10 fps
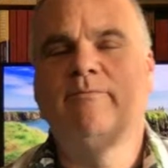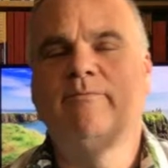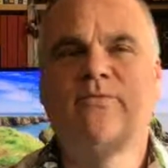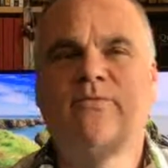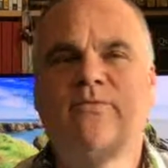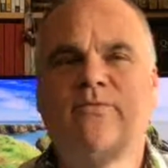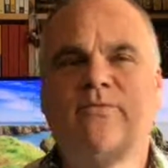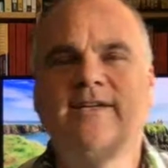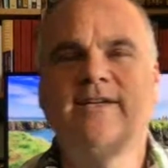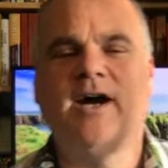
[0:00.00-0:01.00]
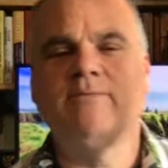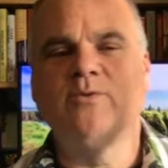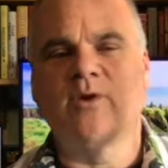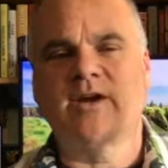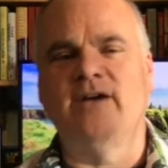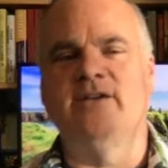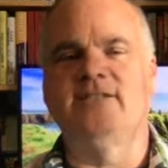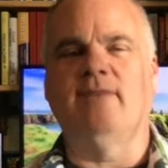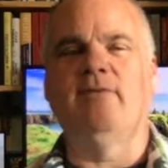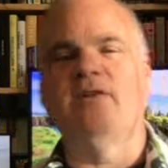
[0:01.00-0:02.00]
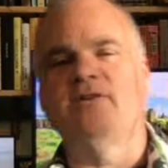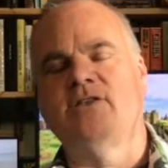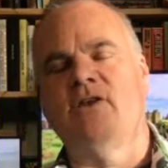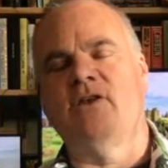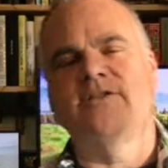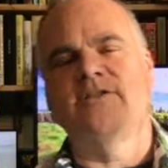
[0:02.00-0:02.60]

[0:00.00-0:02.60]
finding jobs working on some of those large